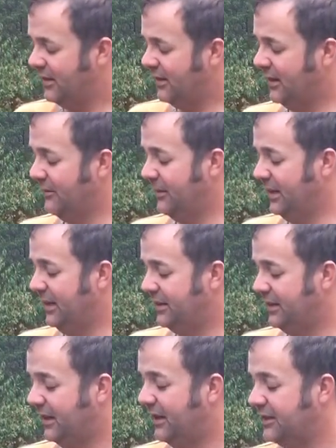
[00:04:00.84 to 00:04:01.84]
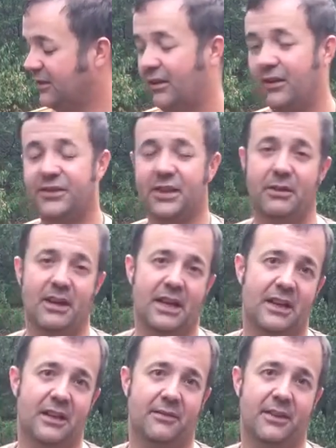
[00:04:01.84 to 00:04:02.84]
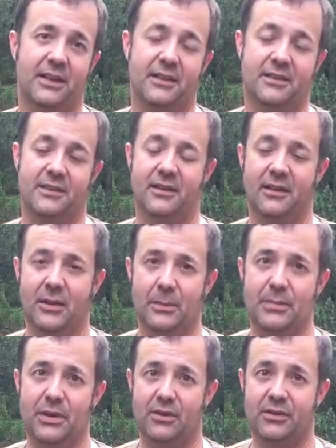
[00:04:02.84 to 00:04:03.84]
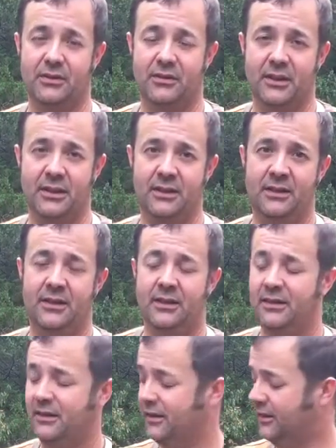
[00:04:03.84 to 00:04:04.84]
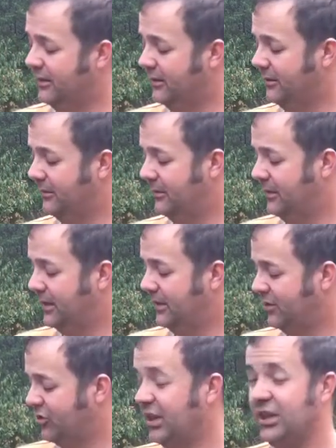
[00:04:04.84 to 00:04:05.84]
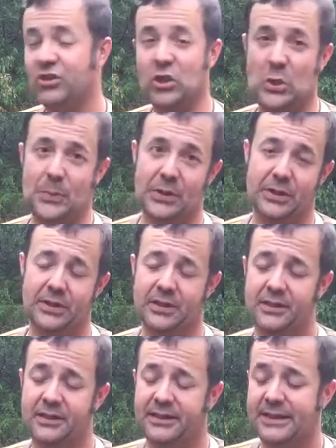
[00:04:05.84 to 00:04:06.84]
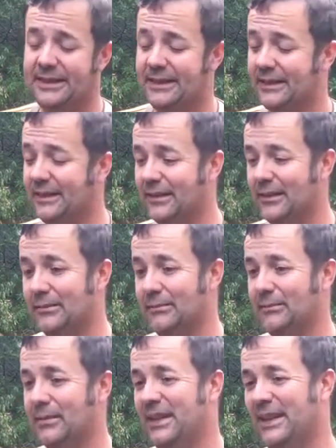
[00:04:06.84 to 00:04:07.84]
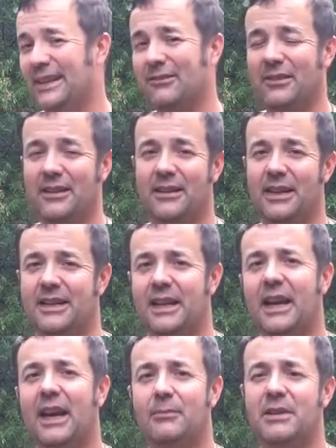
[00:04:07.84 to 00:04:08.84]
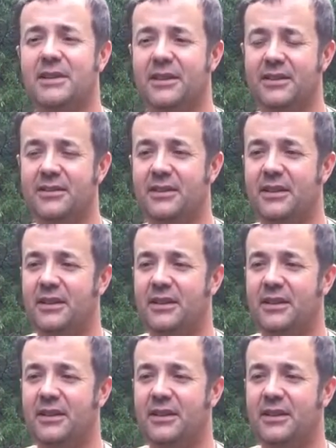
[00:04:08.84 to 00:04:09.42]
It does also have this built-on chain sharpener, and I really like that because